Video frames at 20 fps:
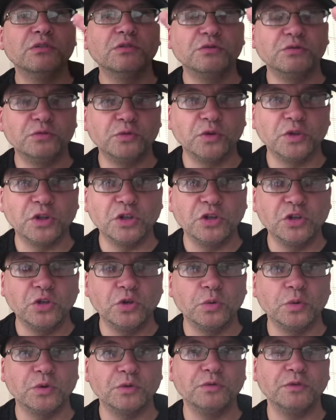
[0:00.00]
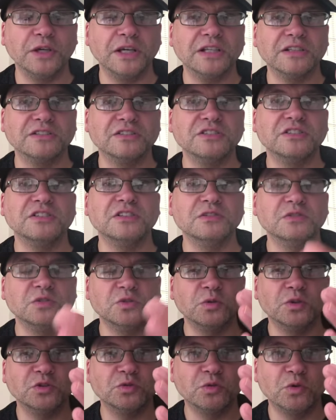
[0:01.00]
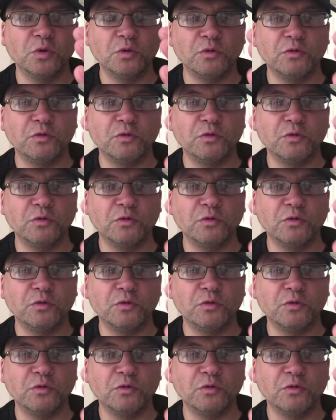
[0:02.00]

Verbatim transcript: for the newer fans, the, the ones who